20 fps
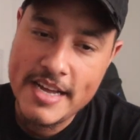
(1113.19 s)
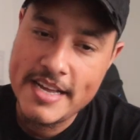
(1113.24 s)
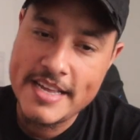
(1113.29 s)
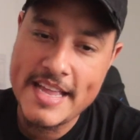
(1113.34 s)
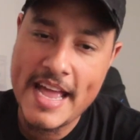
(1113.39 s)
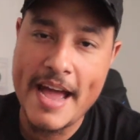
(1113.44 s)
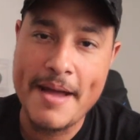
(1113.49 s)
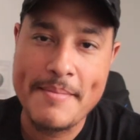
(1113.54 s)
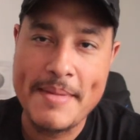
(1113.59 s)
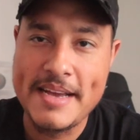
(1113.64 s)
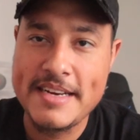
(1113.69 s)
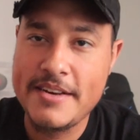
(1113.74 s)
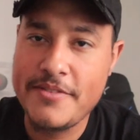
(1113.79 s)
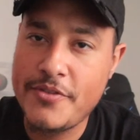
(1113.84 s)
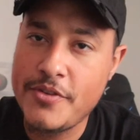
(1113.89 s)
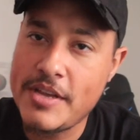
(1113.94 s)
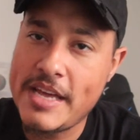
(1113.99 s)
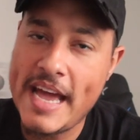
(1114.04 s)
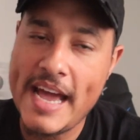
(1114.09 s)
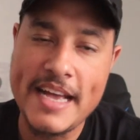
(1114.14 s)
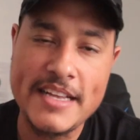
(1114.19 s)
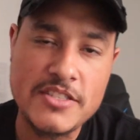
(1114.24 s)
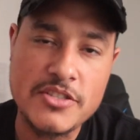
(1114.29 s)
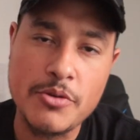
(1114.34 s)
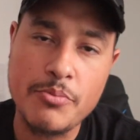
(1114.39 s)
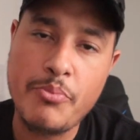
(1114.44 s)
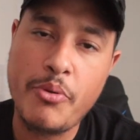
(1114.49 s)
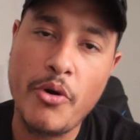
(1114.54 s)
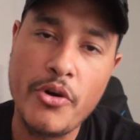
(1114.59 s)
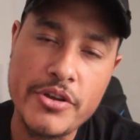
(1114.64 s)
yeah, man, if you can
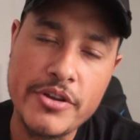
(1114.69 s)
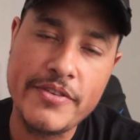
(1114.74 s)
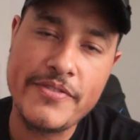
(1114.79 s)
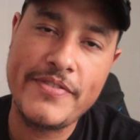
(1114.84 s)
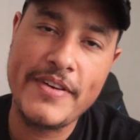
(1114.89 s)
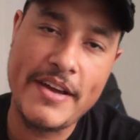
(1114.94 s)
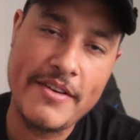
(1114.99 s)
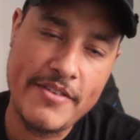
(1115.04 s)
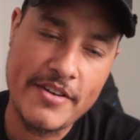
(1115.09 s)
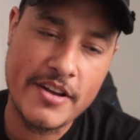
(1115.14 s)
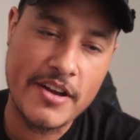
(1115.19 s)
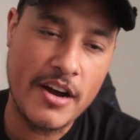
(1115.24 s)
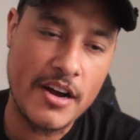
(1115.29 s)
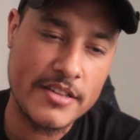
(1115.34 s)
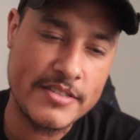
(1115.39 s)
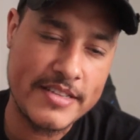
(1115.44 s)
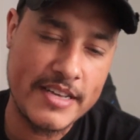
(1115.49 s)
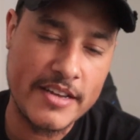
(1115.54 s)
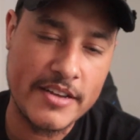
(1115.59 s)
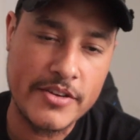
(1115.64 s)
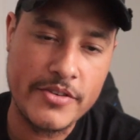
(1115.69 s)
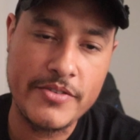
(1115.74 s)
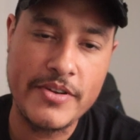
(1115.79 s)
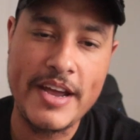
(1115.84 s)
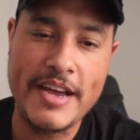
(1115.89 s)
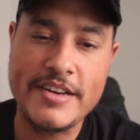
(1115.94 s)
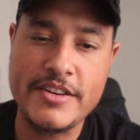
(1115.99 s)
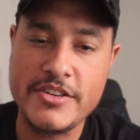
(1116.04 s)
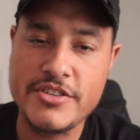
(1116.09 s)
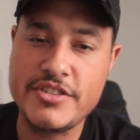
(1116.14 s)
support your favorite content
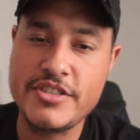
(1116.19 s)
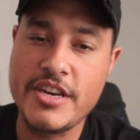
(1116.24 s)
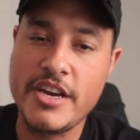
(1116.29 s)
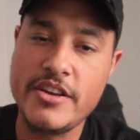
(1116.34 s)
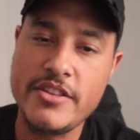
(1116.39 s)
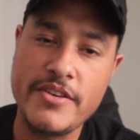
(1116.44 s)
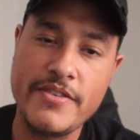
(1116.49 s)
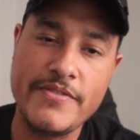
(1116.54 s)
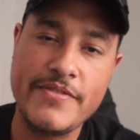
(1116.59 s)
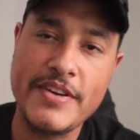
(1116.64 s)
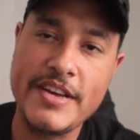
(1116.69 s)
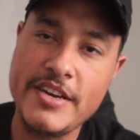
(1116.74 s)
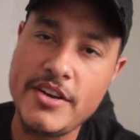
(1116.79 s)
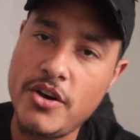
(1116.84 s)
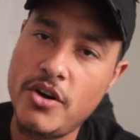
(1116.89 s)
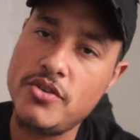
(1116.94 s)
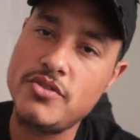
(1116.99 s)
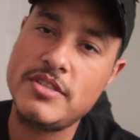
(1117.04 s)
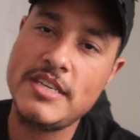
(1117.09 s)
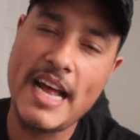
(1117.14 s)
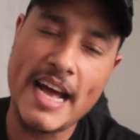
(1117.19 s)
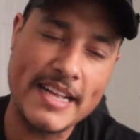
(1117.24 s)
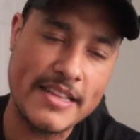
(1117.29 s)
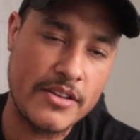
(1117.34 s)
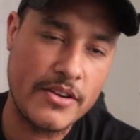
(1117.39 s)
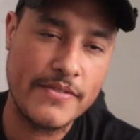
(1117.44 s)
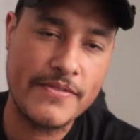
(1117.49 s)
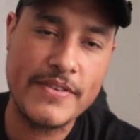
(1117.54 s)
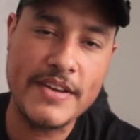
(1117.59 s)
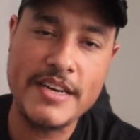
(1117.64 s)
creators, share their videos, like
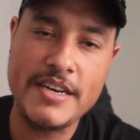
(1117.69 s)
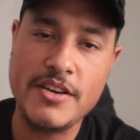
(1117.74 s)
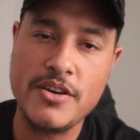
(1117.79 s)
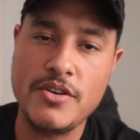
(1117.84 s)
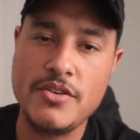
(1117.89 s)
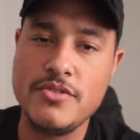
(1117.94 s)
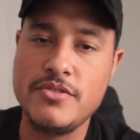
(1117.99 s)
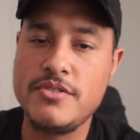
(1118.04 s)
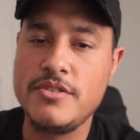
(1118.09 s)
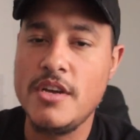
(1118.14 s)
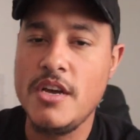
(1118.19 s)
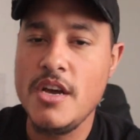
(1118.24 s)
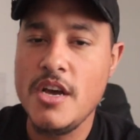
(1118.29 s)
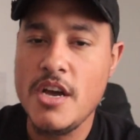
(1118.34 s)
their videos,